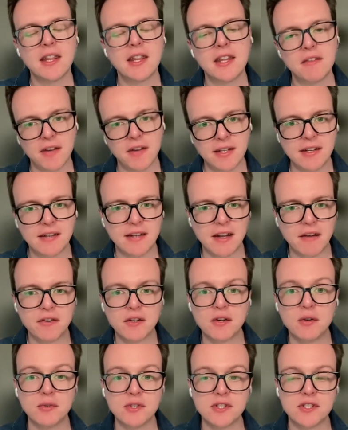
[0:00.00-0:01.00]
They find it
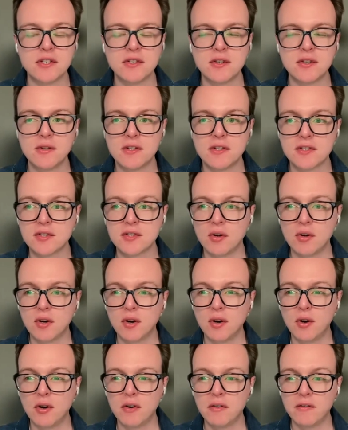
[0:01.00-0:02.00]
difficult to do the
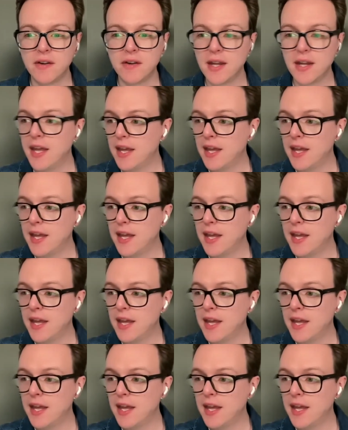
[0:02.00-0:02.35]
sort of